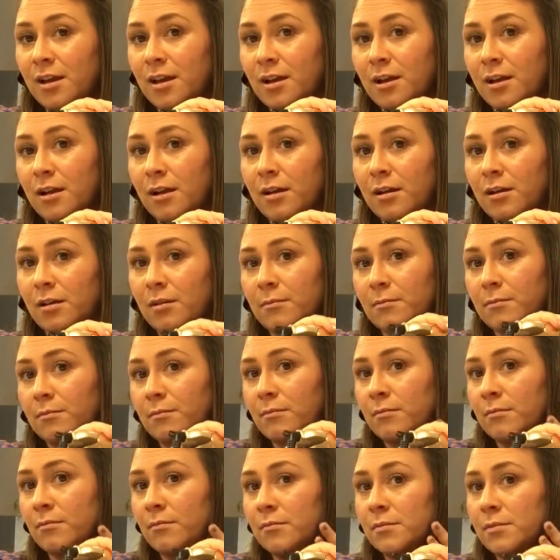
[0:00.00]

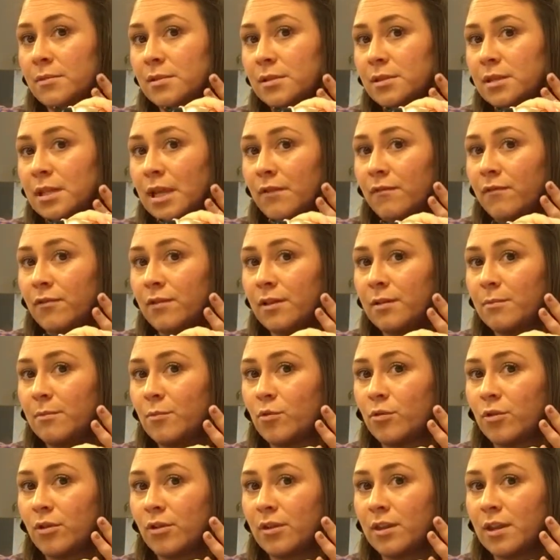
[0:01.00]

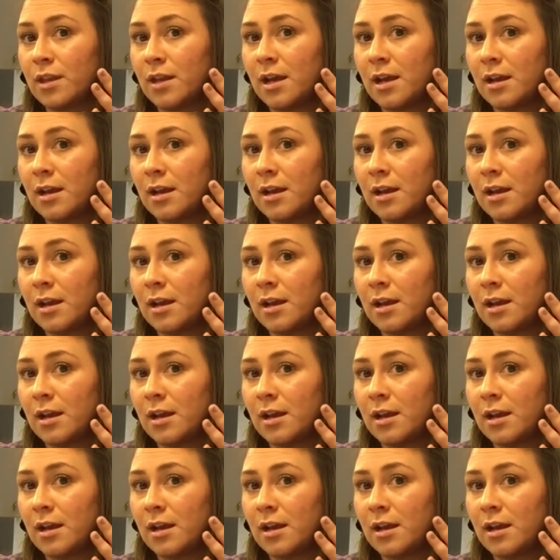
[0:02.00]
Definitely more than